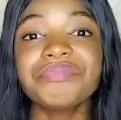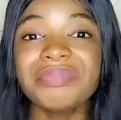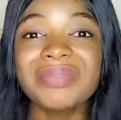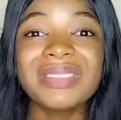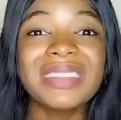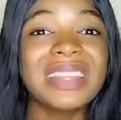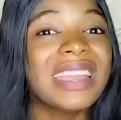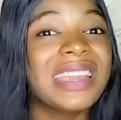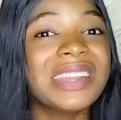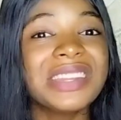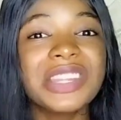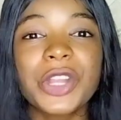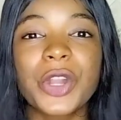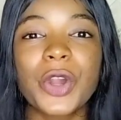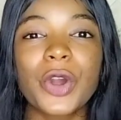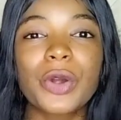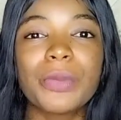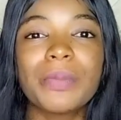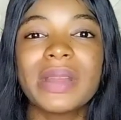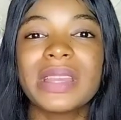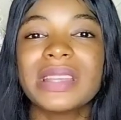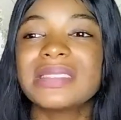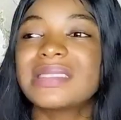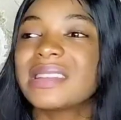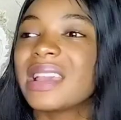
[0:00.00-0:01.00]
any
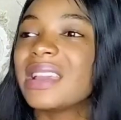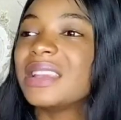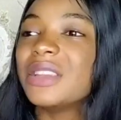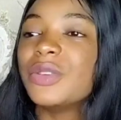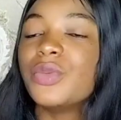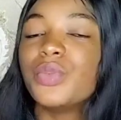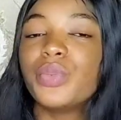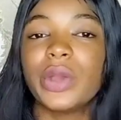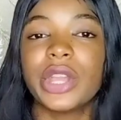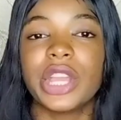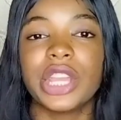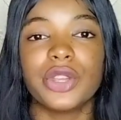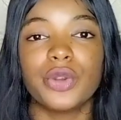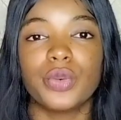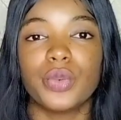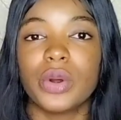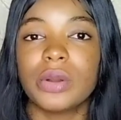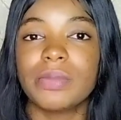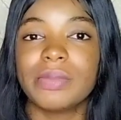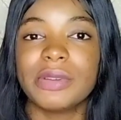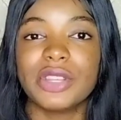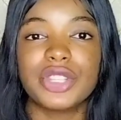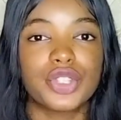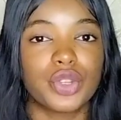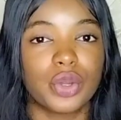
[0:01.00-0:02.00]
comment, any way you want me
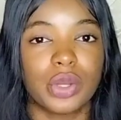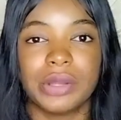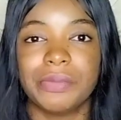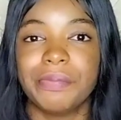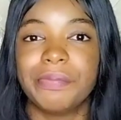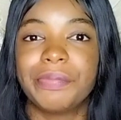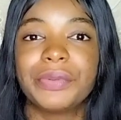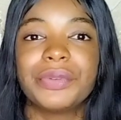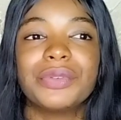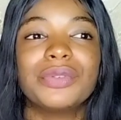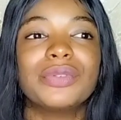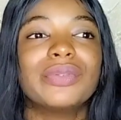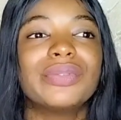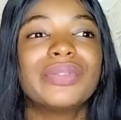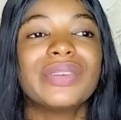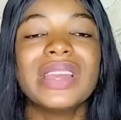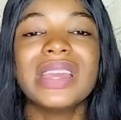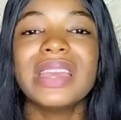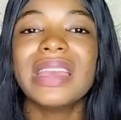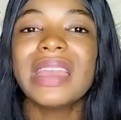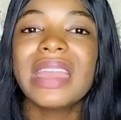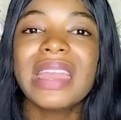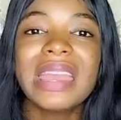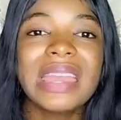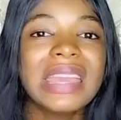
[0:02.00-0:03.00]
to improve.
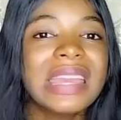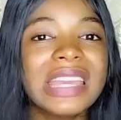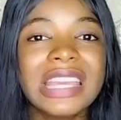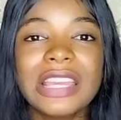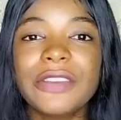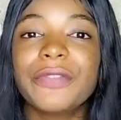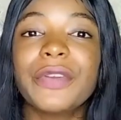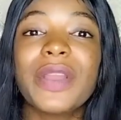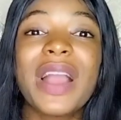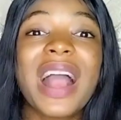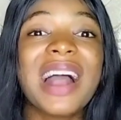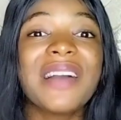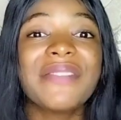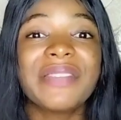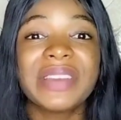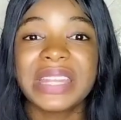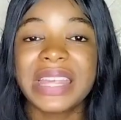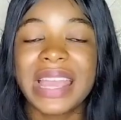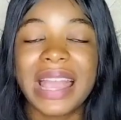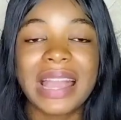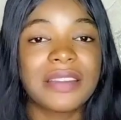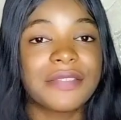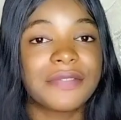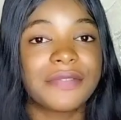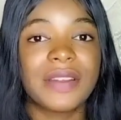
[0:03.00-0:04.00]
If you have any
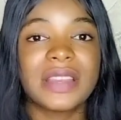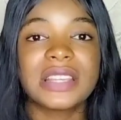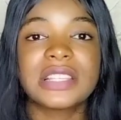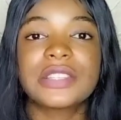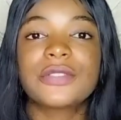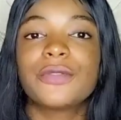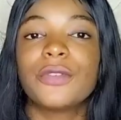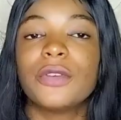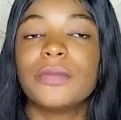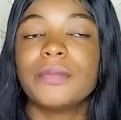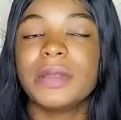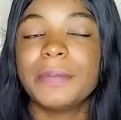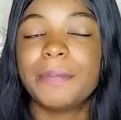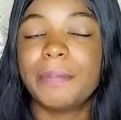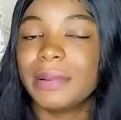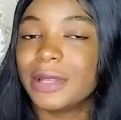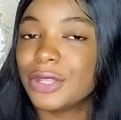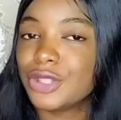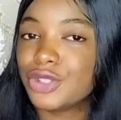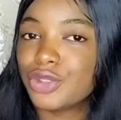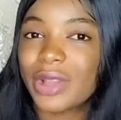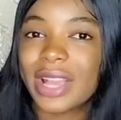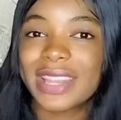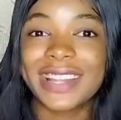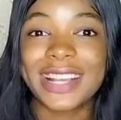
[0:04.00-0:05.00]
advice for me, please, you
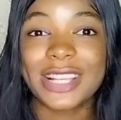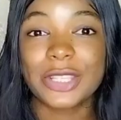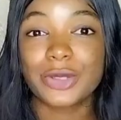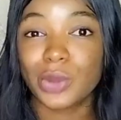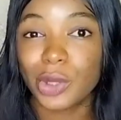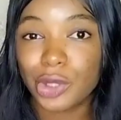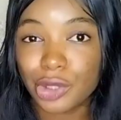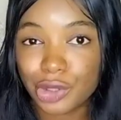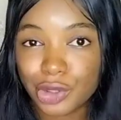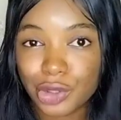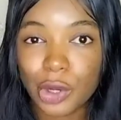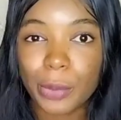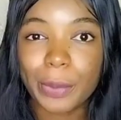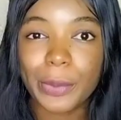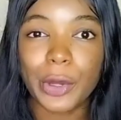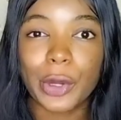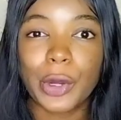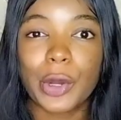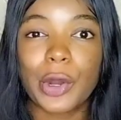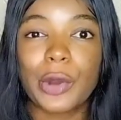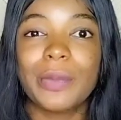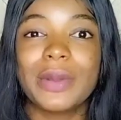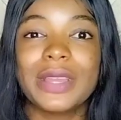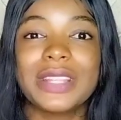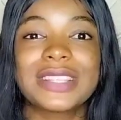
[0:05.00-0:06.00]
can as well drop your
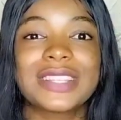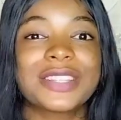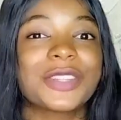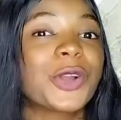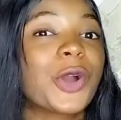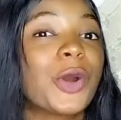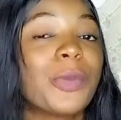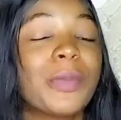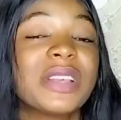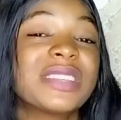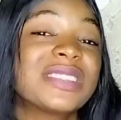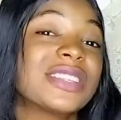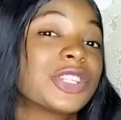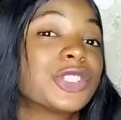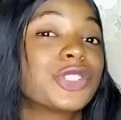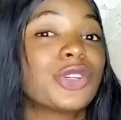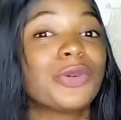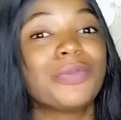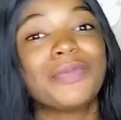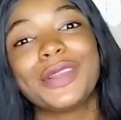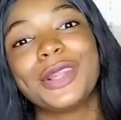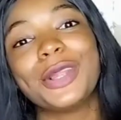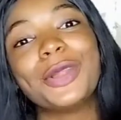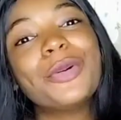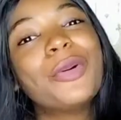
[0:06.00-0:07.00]
comments in the comment section
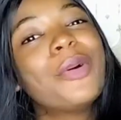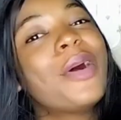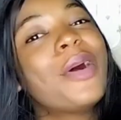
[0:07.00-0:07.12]
below.